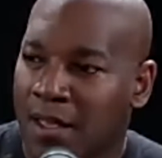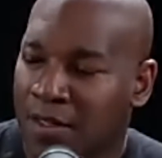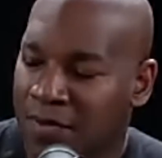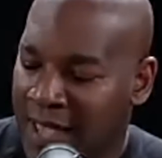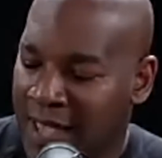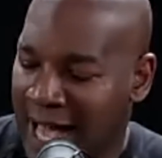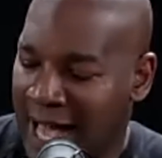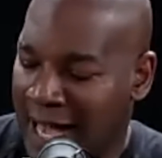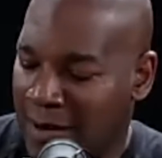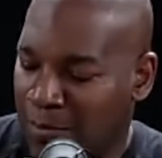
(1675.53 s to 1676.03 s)

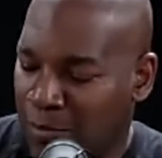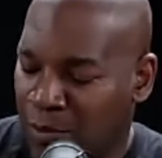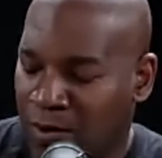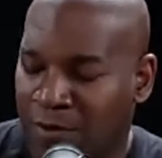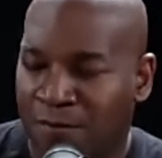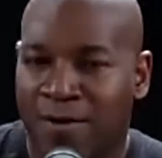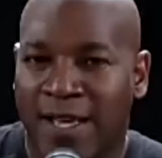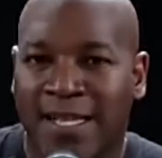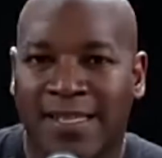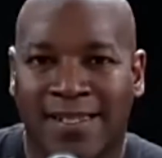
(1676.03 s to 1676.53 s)
that
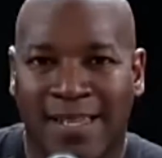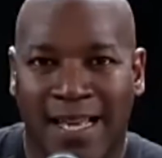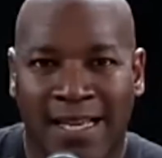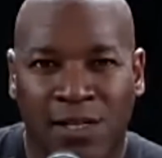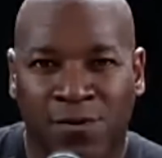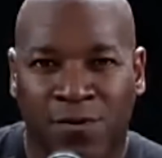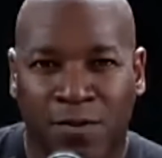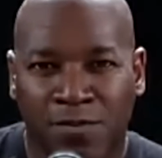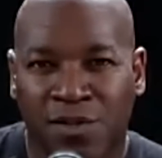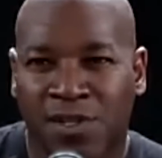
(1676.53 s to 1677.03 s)
prevents
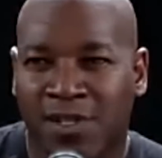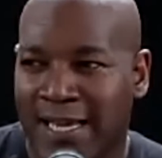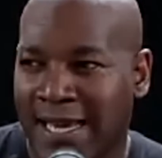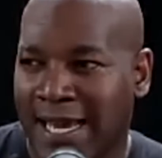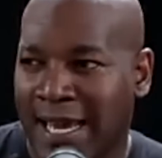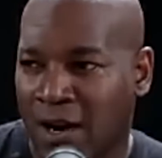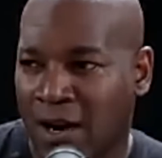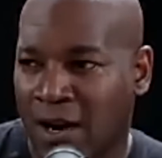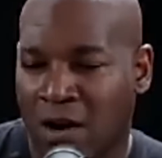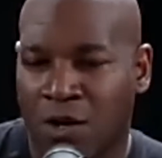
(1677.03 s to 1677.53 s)
us from
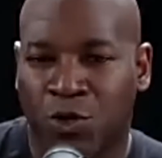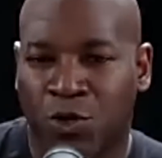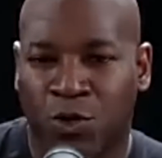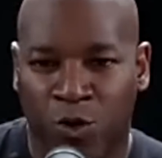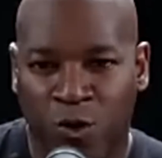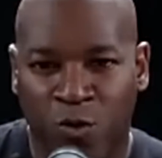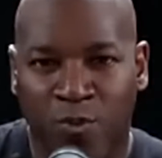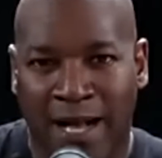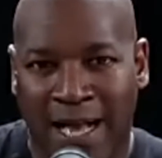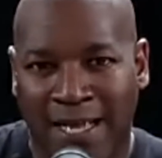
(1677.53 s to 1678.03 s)
seeing our
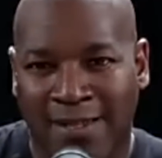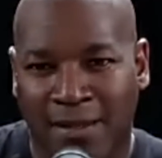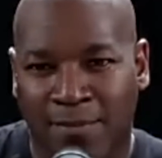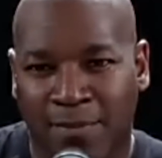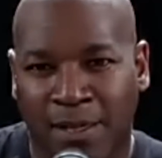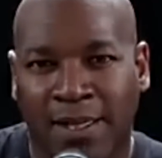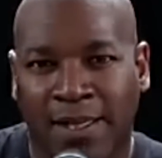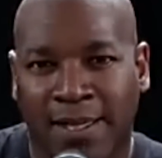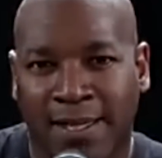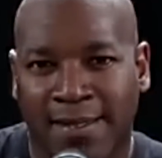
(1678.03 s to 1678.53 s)
true
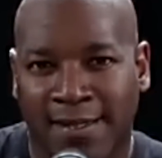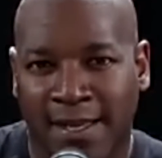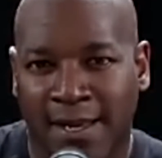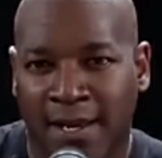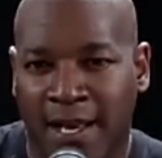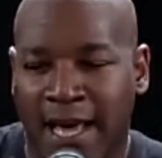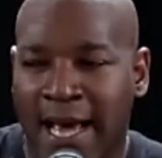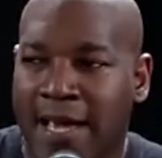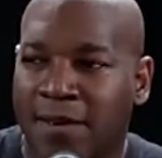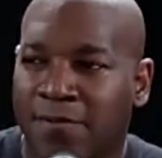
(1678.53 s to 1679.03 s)
possibilities in
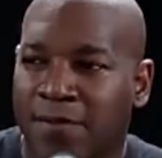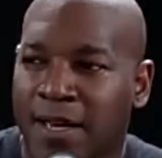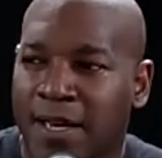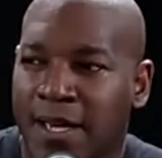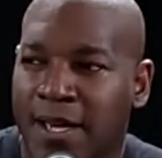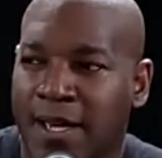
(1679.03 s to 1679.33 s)
life.